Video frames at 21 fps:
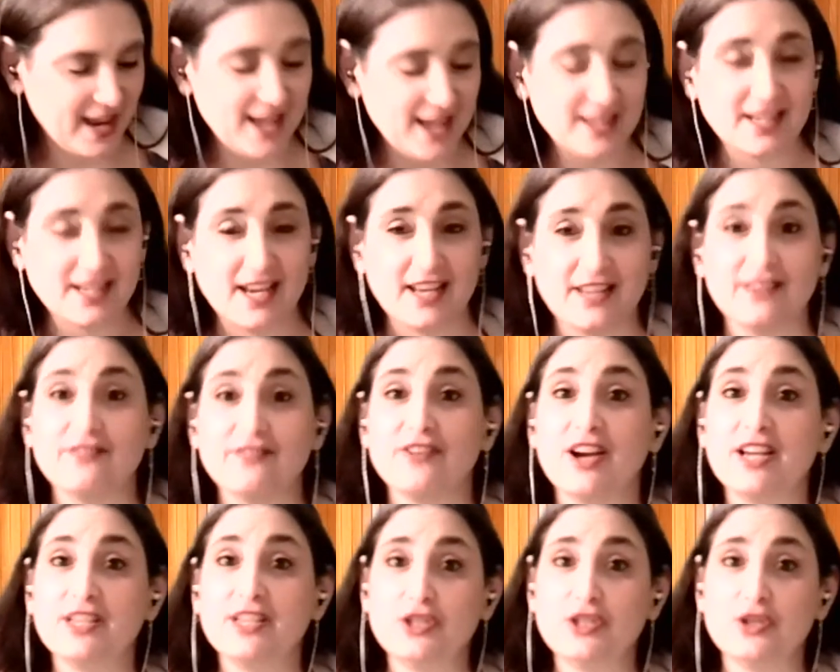And I
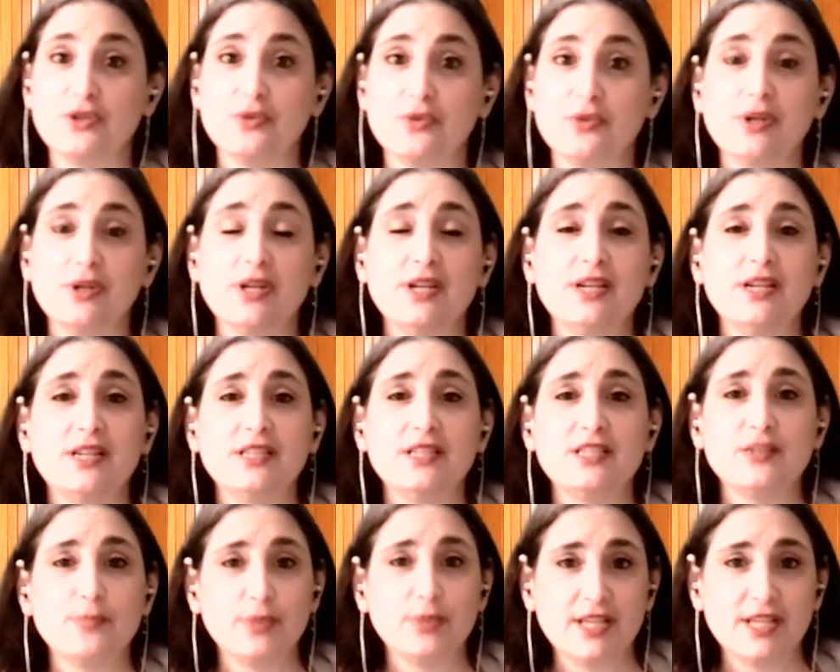invite you
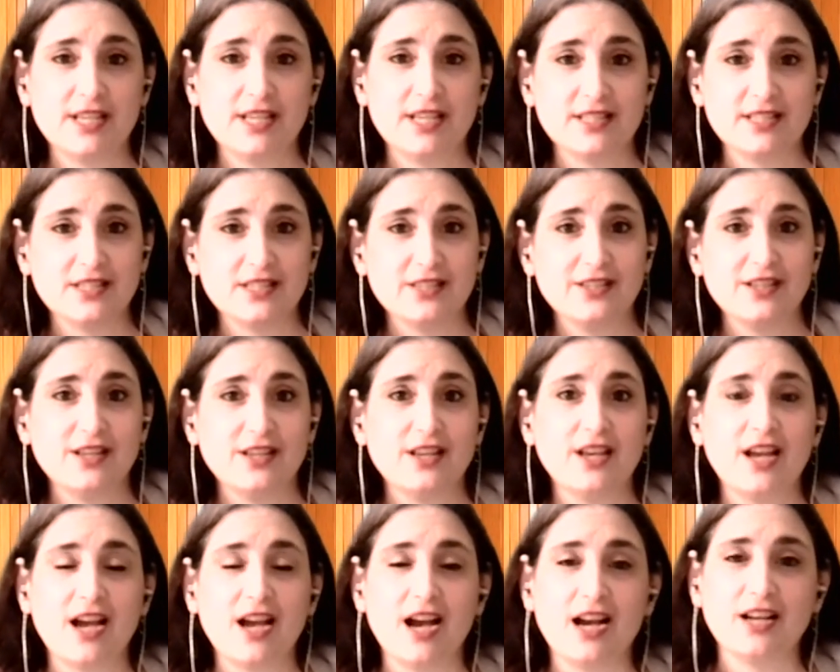to please
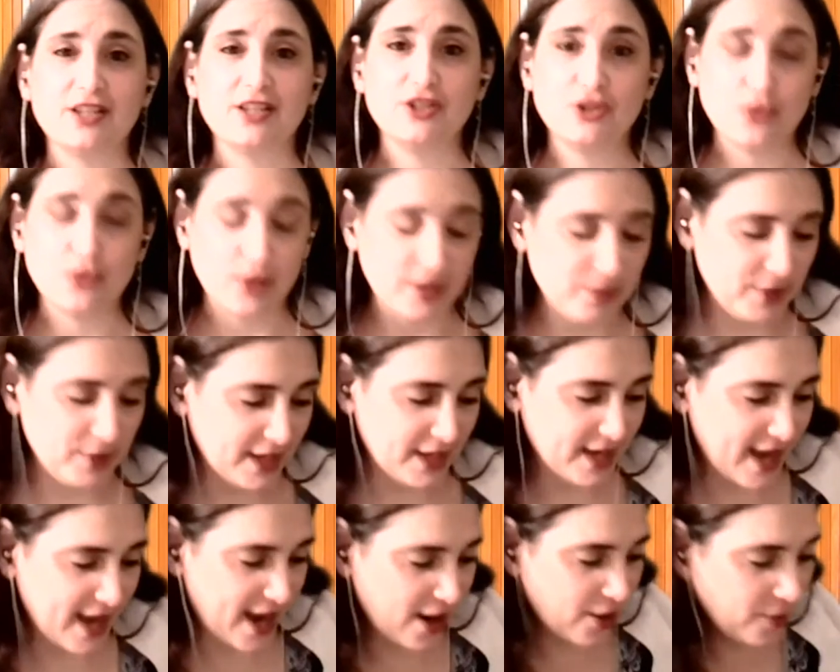join me
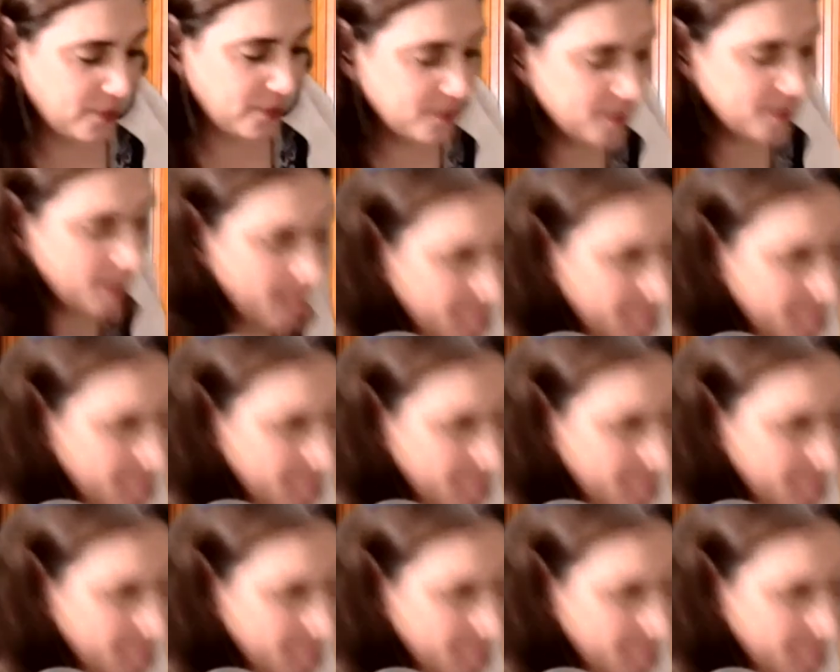now